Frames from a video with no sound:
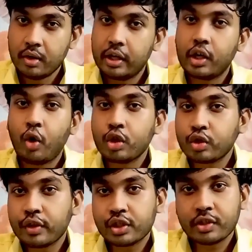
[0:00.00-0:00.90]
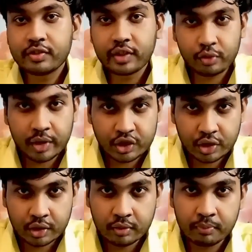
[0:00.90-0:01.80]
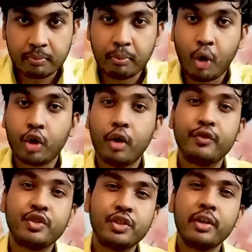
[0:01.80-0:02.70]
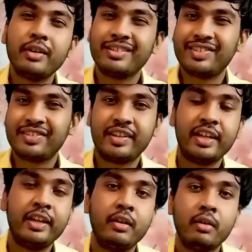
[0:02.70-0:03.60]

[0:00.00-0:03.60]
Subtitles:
In a controversial situation born of sheer necessity,